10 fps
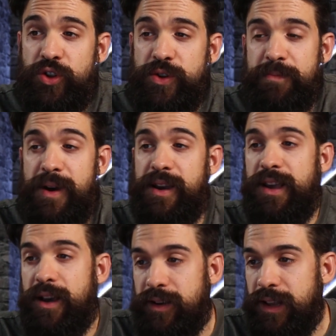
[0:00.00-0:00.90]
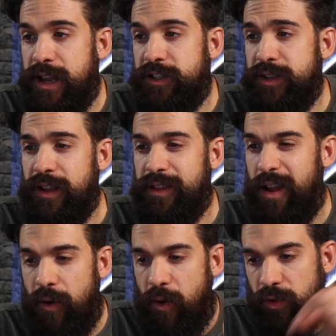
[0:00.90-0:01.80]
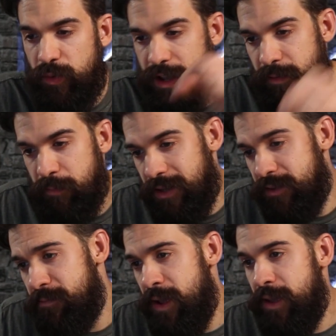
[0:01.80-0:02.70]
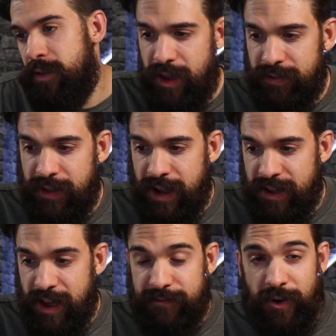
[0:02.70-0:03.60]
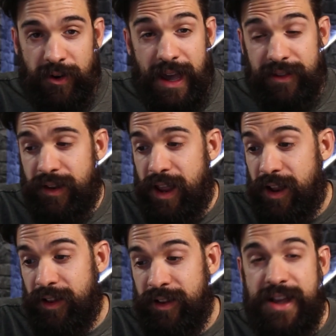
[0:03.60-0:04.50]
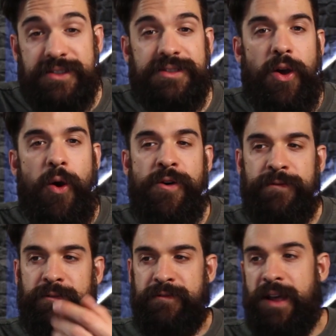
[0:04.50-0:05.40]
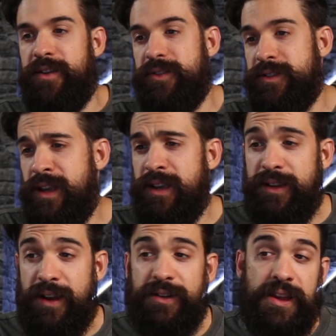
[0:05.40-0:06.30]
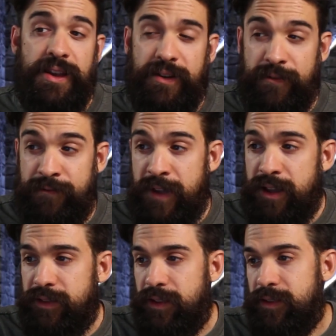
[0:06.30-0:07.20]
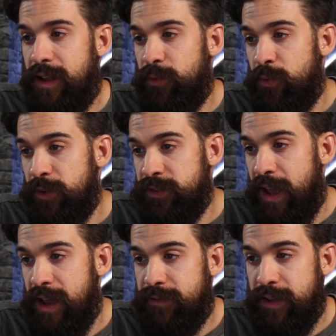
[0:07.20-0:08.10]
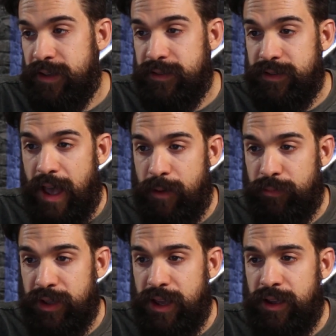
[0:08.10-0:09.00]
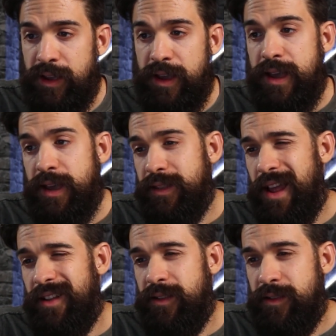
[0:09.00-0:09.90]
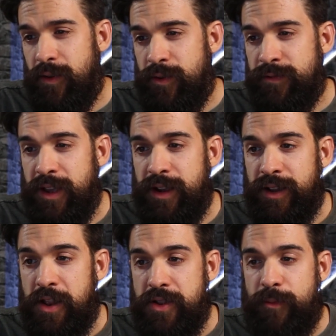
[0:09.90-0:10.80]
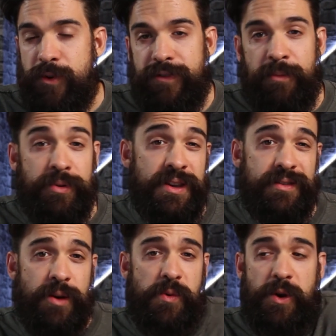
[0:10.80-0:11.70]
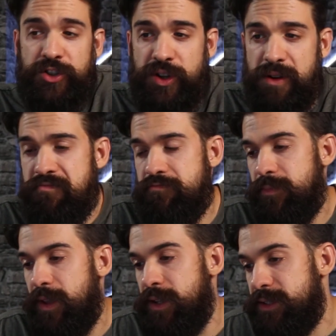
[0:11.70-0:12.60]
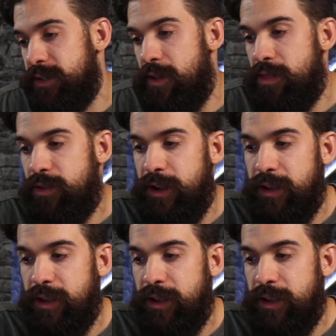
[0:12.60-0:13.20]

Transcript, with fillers: choose my calculation and then all the way at the bottom, and there you have concatenated list of values. Now here the field that we want to have is the employee, and then over here the number of employees that we want to show is 3.